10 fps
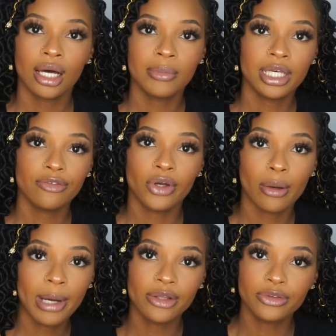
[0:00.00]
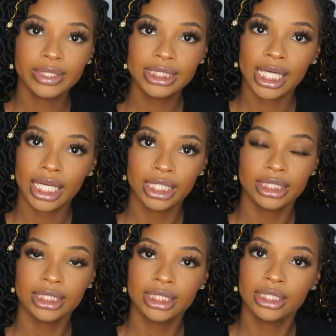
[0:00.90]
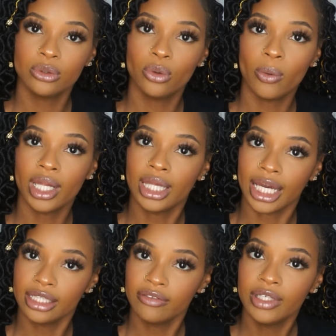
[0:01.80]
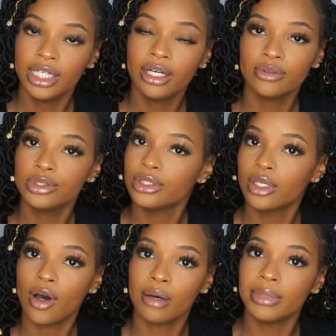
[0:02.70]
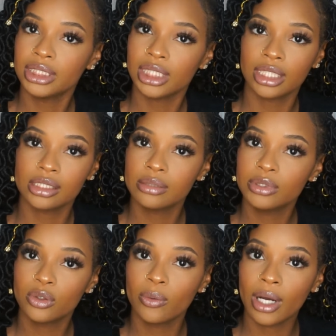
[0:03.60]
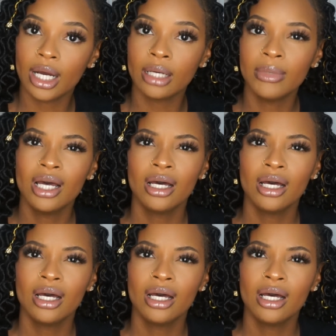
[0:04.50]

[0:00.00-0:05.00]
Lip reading: I'm gonna give y'all about 3 seconds to like the video, to comment and subscribe.